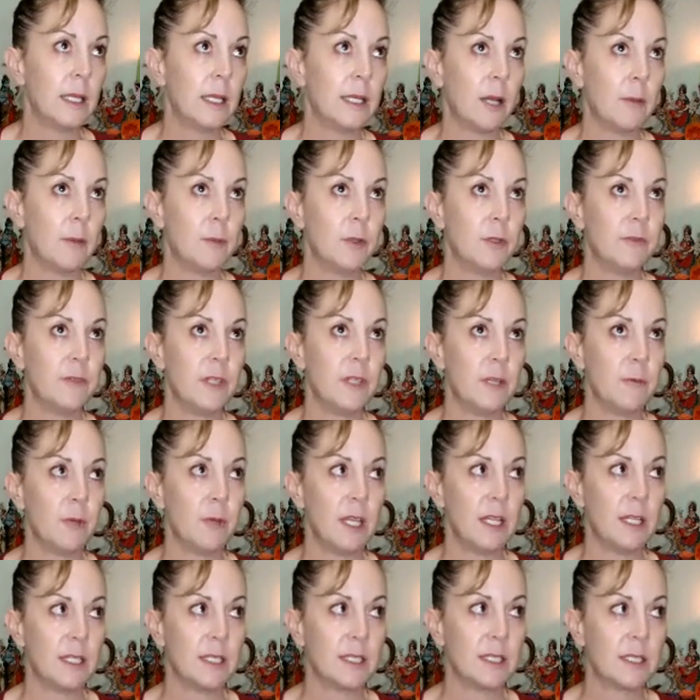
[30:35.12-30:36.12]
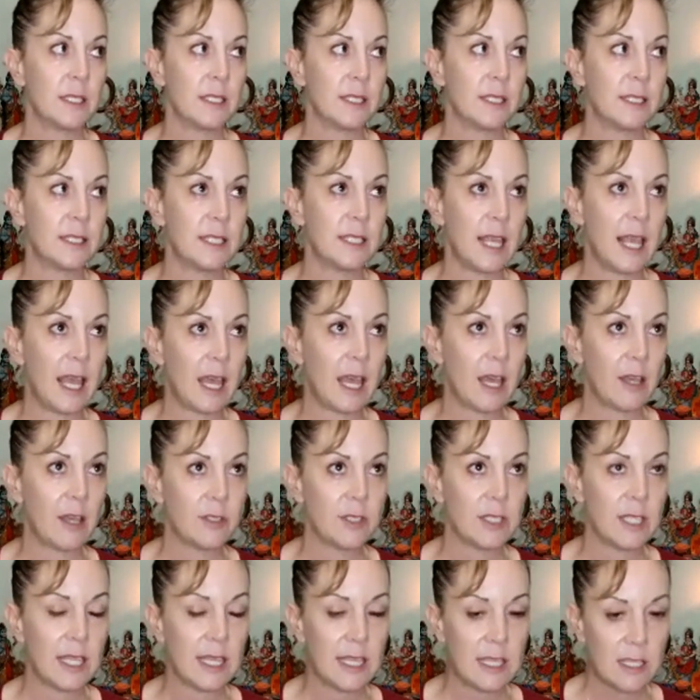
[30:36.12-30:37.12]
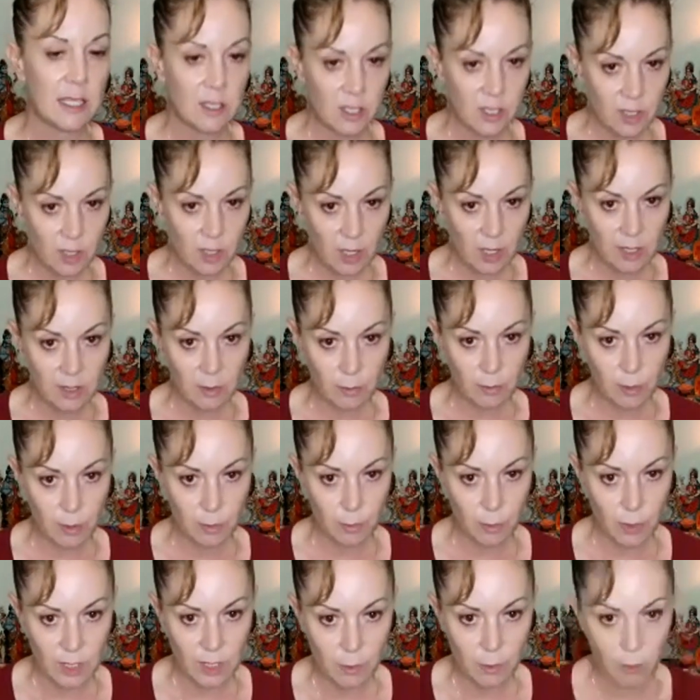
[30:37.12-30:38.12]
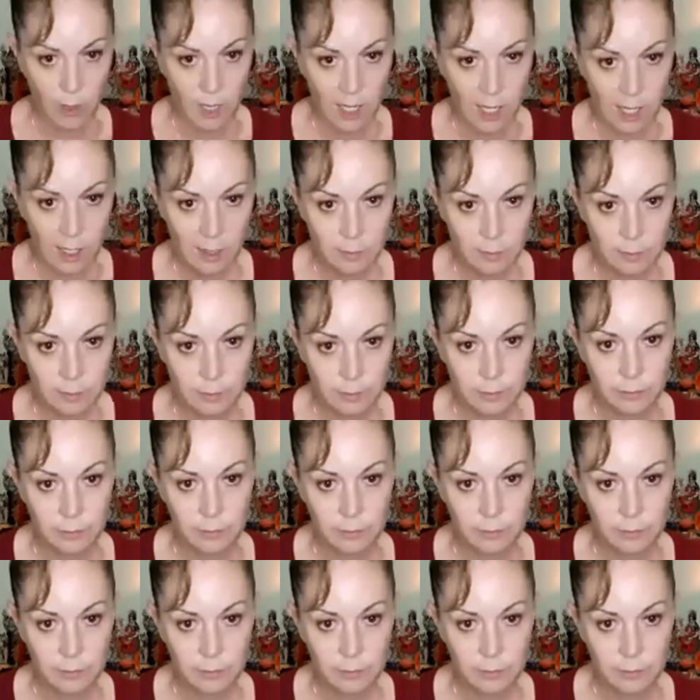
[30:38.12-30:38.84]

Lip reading: And now move the awareness to sounds inside the room where you are.